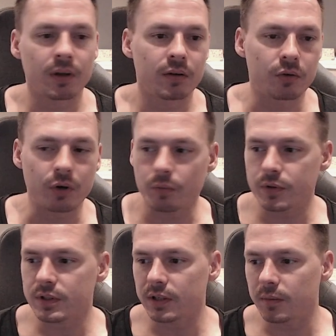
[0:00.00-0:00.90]
There are
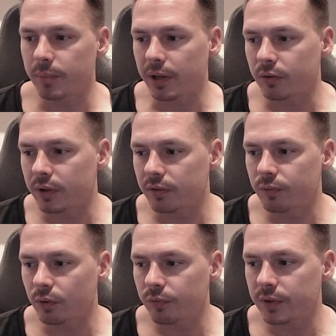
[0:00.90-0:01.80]
obviously better and
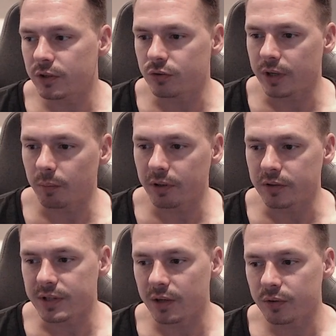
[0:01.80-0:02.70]
full-feature
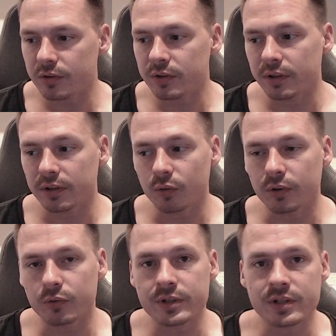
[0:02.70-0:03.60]
emulators out there, and the
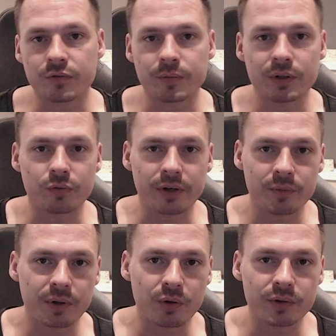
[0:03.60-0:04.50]
only reason for me to write
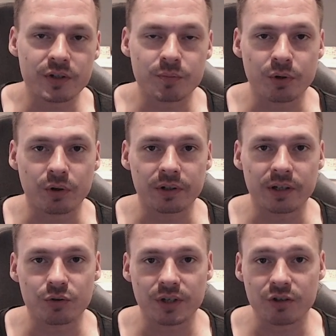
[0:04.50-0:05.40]
my own is purely
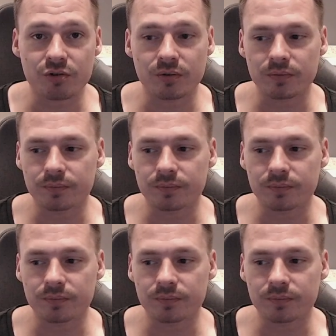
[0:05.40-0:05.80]
educational.